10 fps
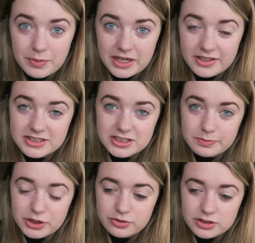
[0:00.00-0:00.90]
we'll be going to
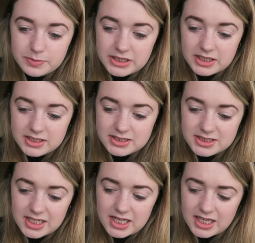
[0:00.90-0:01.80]
spoons
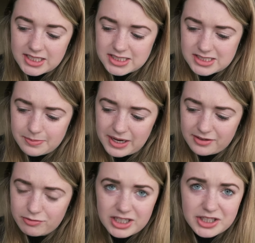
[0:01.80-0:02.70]
because it is
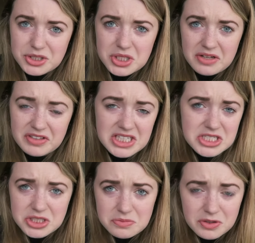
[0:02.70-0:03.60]
apparently really good to have
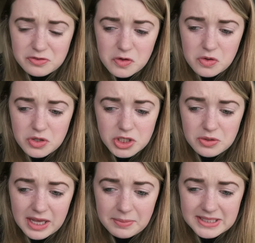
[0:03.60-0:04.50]
eaten before
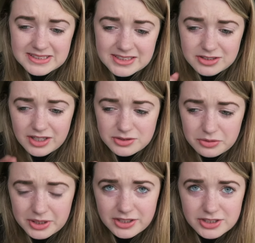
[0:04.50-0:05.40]
you get a piercing, so that's
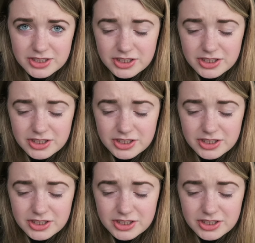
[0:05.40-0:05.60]
what we're going to